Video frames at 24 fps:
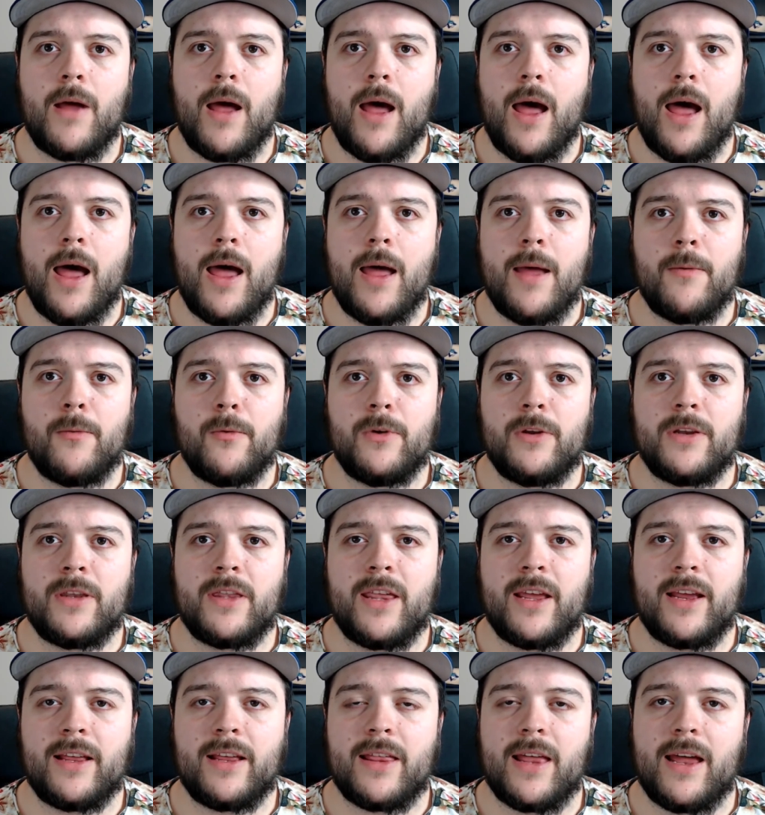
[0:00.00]
I would
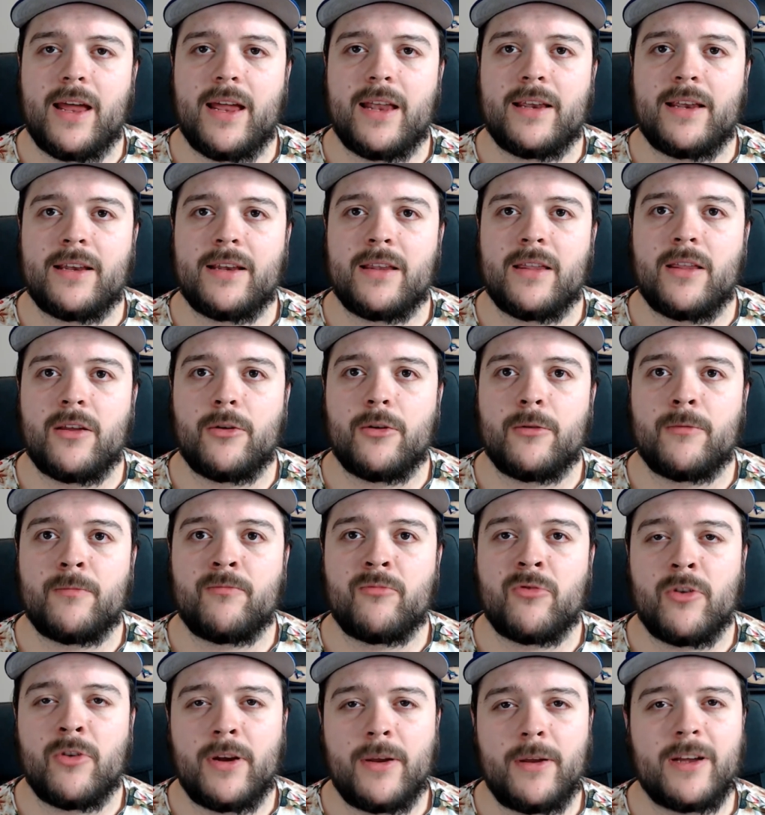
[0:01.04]
think that they're
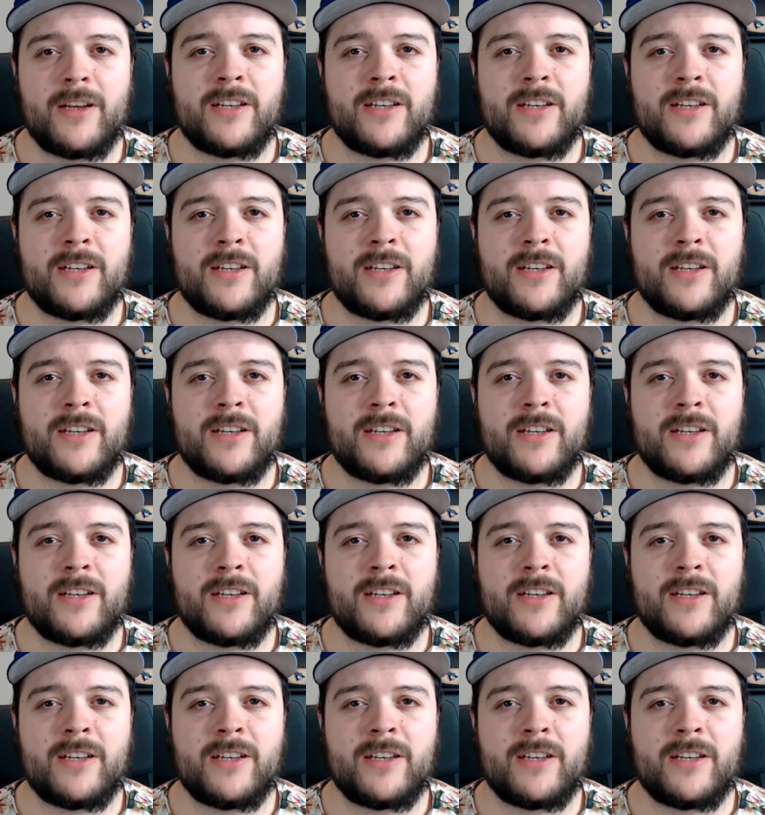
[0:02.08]
pretty